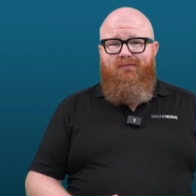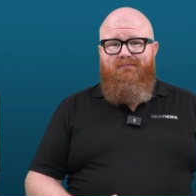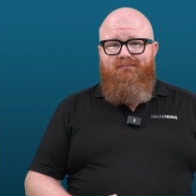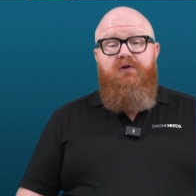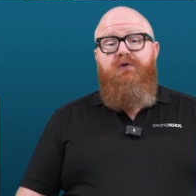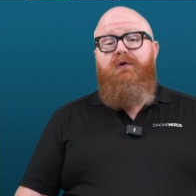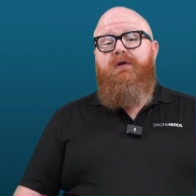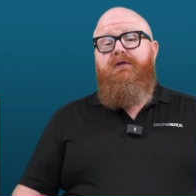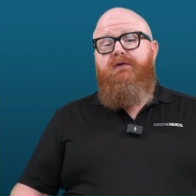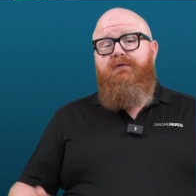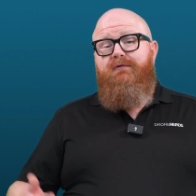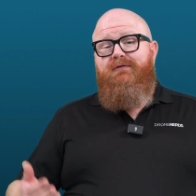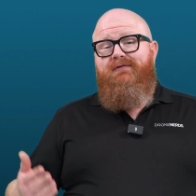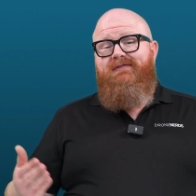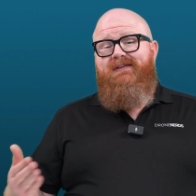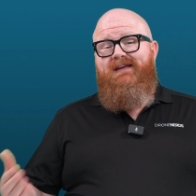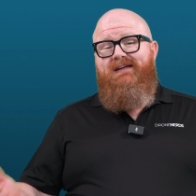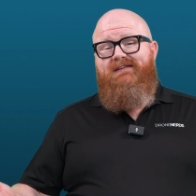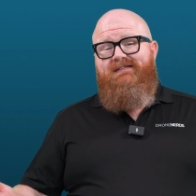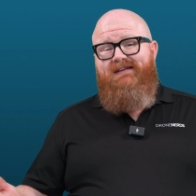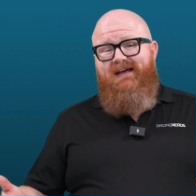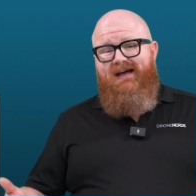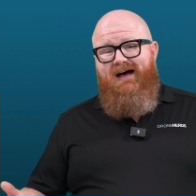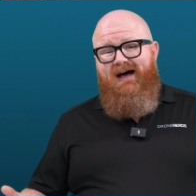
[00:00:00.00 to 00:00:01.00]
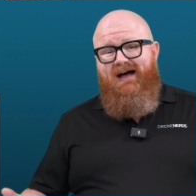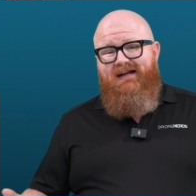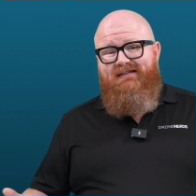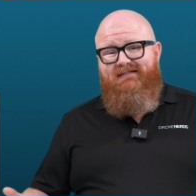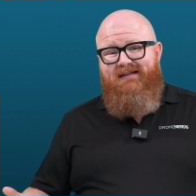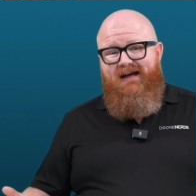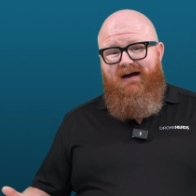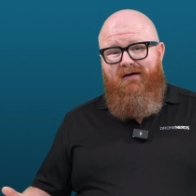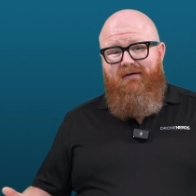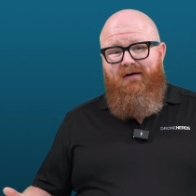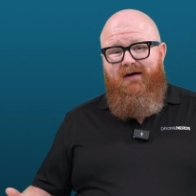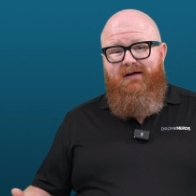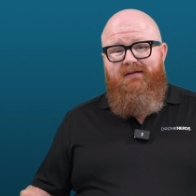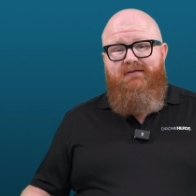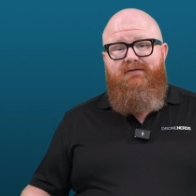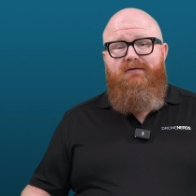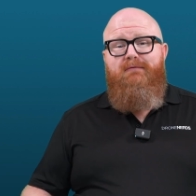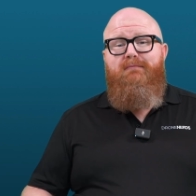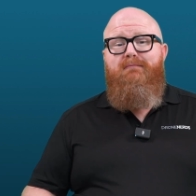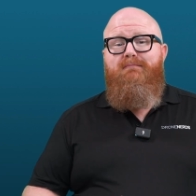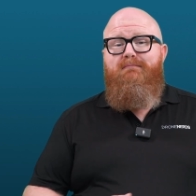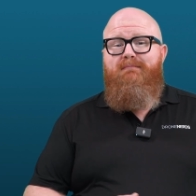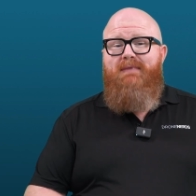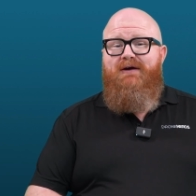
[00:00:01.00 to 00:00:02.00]
You can use DJI Terra to
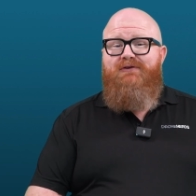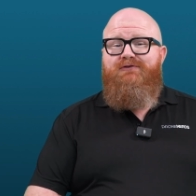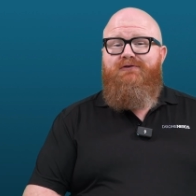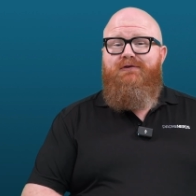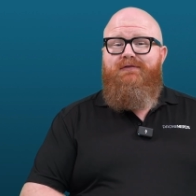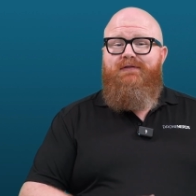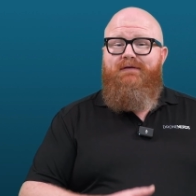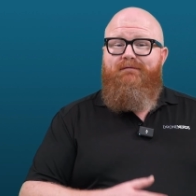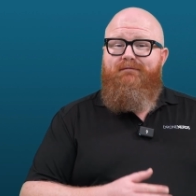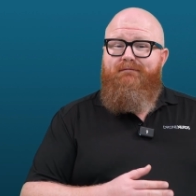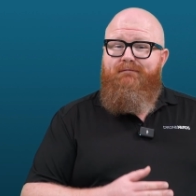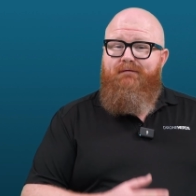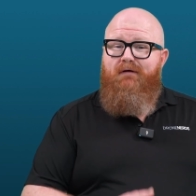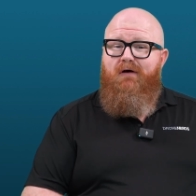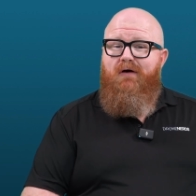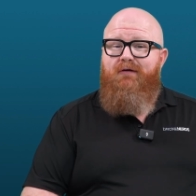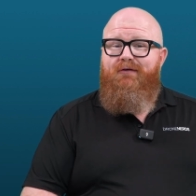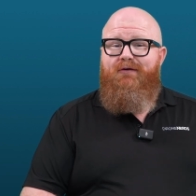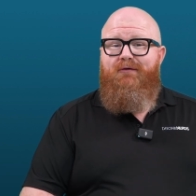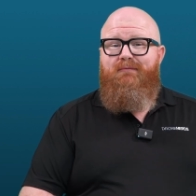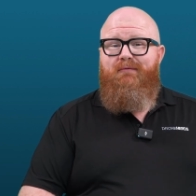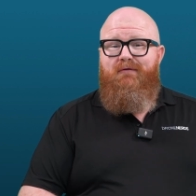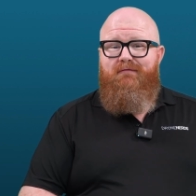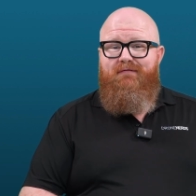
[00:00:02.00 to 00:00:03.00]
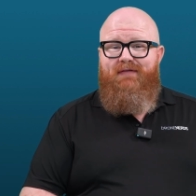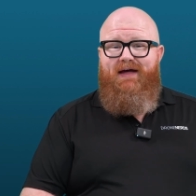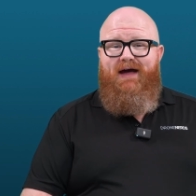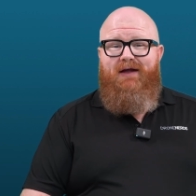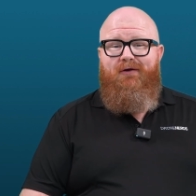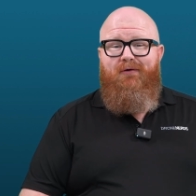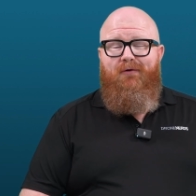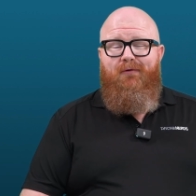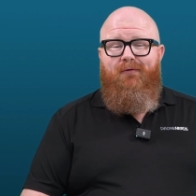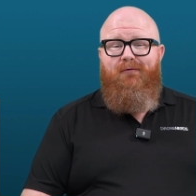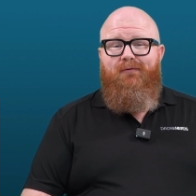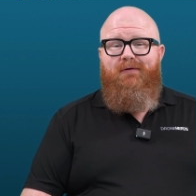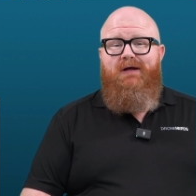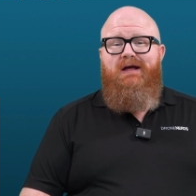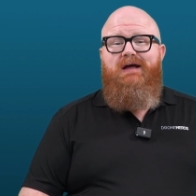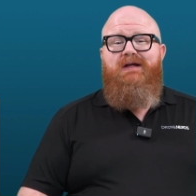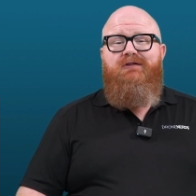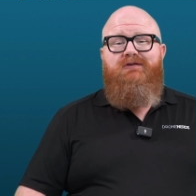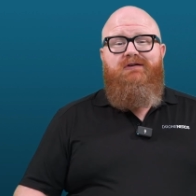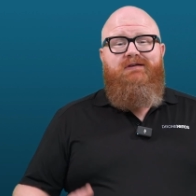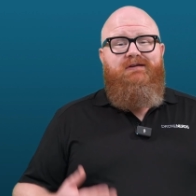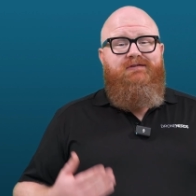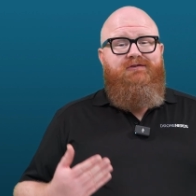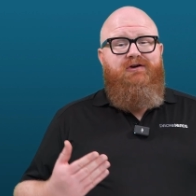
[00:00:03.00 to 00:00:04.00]
measure the volume of that hole
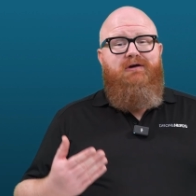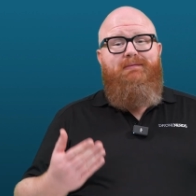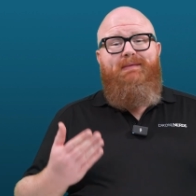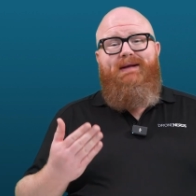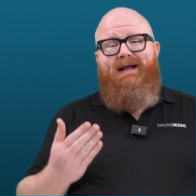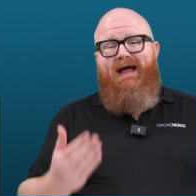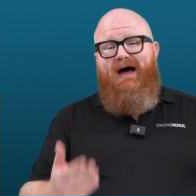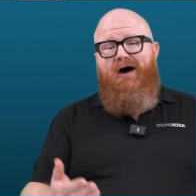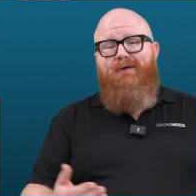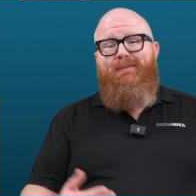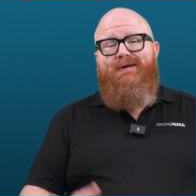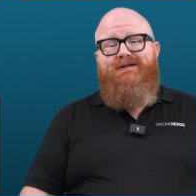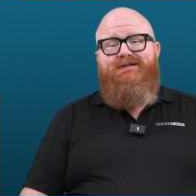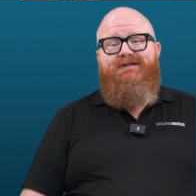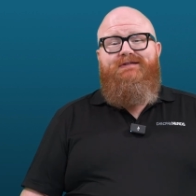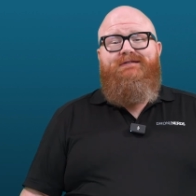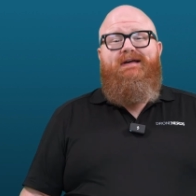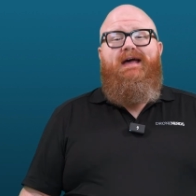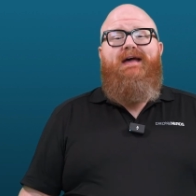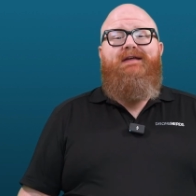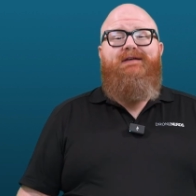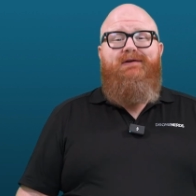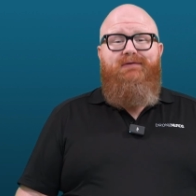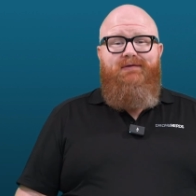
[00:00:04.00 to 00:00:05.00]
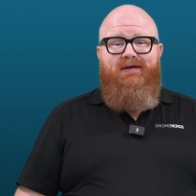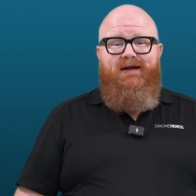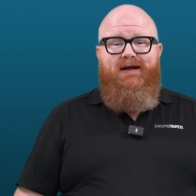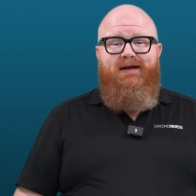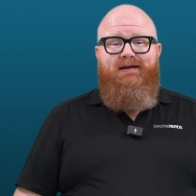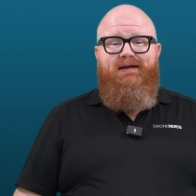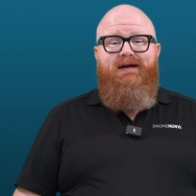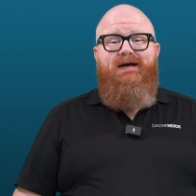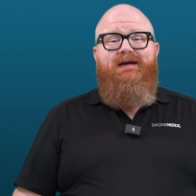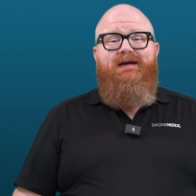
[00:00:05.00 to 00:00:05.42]
to determine how much sand you need